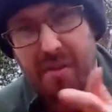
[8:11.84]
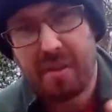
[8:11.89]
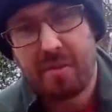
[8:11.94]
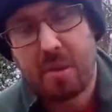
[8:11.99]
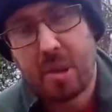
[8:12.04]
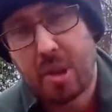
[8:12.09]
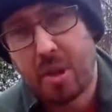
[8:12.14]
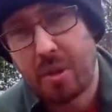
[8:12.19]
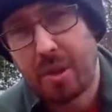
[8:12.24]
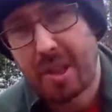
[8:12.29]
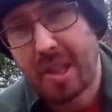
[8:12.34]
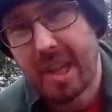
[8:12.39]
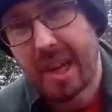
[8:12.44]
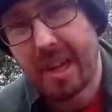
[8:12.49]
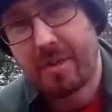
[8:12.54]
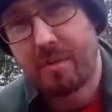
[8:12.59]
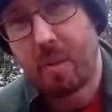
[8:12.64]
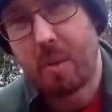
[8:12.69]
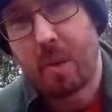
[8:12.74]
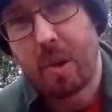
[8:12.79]
if I'm just on a
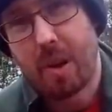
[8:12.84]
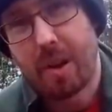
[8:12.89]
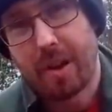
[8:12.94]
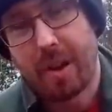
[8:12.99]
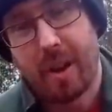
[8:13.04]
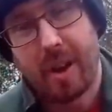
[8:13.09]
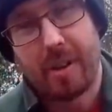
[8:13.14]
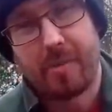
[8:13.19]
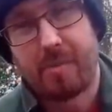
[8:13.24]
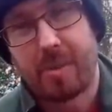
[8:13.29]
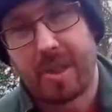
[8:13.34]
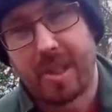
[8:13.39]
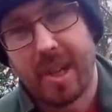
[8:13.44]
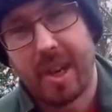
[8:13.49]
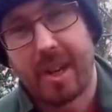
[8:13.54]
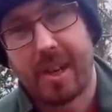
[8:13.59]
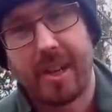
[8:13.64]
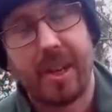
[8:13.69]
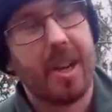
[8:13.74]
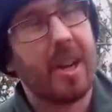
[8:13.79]
day walk like I am
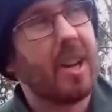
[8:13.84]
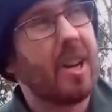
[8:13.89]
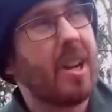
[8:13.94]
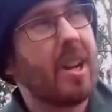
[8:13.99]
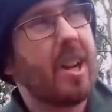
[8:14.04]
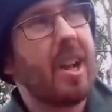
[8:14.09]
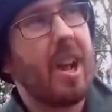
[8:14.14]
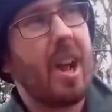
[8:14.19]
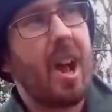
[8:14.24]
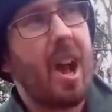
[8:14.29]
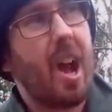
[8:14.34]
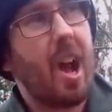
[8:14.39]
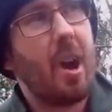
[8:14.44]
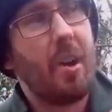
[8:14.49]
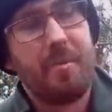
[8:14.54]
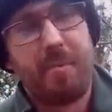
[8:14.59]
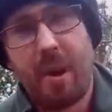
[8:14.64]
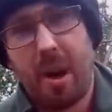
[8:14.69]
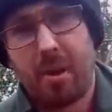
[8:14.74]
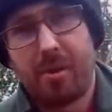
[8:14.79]
today,
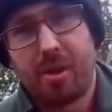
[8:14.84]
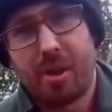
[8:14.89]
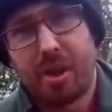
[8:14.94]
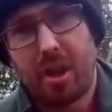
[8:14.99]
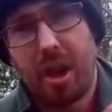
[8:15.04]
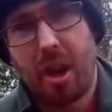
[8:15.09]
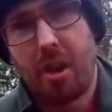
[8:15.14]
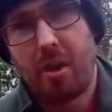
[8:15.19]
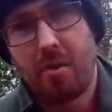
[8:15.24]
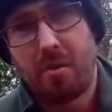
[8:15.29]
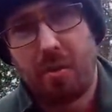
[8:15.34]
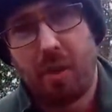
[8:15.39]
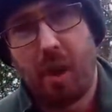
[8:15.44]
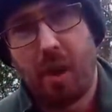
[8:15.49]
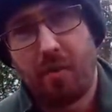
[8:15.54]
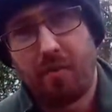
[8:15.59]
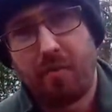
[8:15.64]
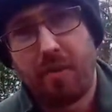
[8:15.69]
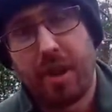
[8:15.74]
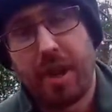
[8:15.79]
I'll just go
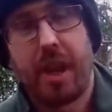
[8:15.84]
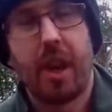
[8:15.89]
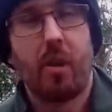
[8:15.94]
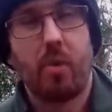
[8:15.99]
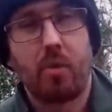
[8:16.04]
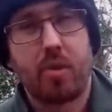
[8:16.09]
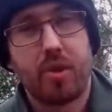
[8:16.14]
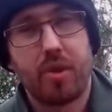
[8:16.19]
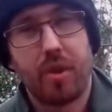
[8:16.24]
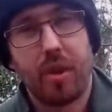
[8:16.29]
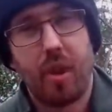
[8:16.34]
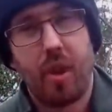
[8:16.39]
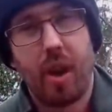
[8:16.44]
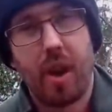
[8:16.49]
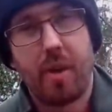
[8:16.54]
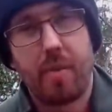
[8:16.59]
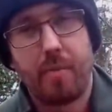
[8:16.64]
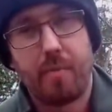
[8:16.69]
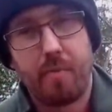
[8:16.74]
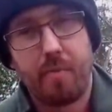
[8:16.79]
like really ultra
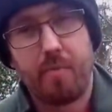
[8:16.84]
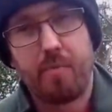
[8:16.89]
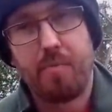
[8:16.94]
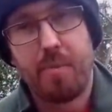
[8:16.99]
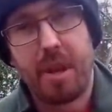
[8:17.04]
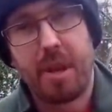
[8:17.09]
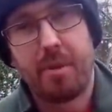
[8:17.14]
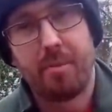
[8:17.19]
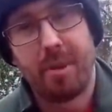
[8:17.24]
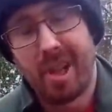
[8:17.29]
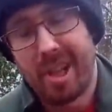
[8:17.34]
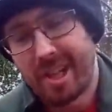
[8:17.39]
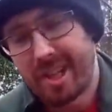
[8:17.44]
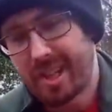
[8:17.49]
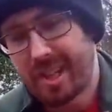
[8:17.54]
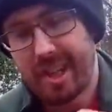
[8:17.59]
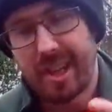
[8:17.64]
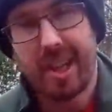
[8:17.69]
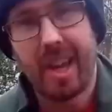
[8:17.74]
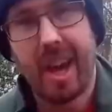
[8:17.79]
light,
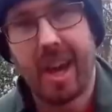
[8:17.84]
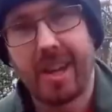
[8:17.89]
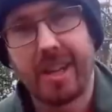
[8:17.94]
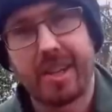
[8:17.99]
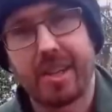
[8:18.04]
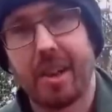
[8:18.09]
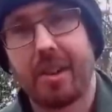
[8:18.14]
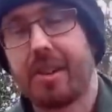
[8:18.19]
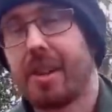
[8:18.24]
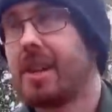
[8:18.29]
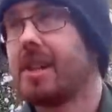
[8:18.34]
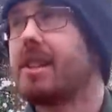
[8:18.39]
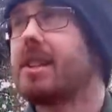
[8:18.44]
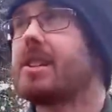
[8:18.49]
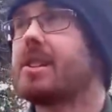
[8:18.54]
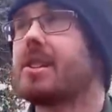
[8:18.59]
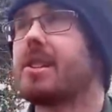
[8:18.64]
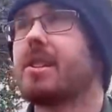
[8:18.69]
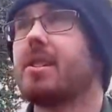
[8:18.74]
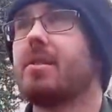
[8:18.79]
minimalist, in case I
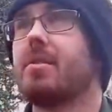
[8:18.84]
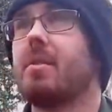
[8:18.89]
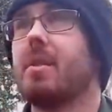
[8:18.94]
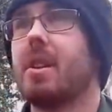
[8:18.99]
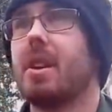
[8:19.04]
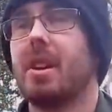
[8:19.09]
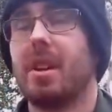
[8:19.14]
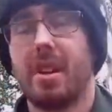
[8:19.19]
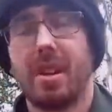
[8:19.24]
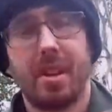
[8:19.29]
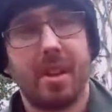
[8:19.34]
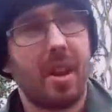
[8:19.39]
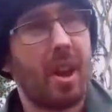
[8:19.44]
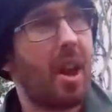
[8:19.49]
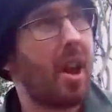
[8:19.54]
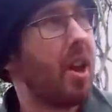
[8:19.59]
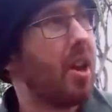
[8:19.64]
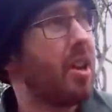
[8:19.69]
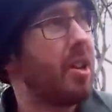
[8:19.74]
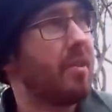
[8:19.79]
needed to
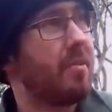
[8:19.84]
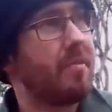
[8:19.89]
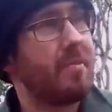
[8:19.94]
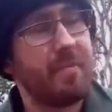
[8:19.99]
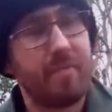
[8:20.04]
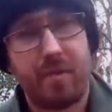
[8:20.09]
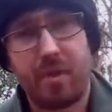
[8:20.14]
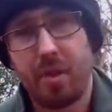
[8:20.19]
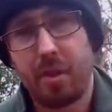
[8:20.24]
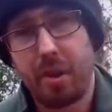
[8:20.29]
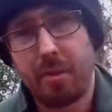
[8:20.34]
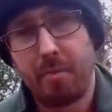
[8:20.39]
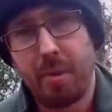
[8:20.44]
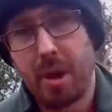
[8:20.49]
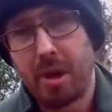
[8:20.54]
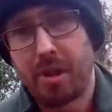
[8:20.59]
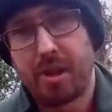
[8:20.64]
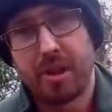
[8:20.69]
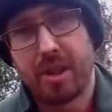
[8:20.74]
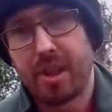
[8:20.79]
do an
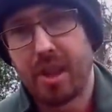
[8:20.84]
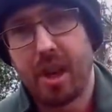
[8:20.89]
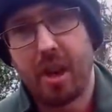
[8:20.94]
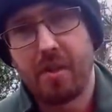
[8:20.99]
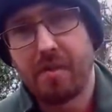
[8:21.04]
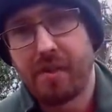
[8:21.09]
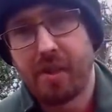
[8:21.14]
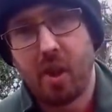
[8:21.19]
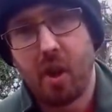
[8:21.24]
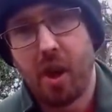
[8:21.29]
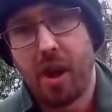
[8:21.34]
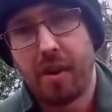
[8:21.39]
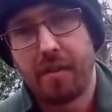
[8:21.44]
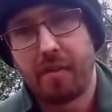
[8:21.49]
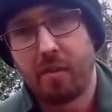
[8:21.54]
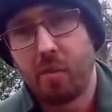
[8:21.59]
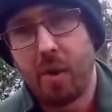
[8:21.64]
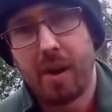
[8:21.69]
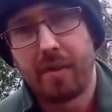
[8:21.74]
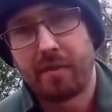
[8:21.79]
emergency overnighter
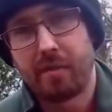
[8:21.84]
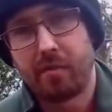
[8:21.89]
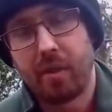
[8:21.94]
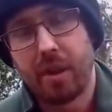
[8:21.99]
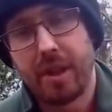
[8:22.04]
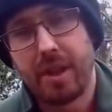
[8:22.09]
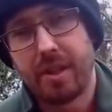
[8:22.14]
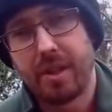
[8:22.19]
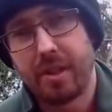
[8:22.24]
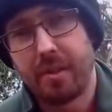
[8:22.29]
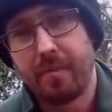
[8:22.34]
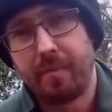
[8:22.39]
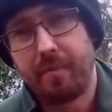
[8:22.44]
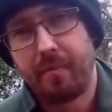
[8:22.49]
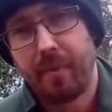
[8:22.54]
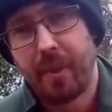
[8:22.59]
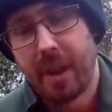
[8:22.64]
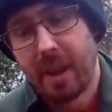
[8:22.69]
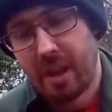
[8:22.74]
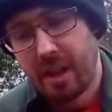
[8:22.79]
for whatever
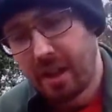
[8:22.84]
reason.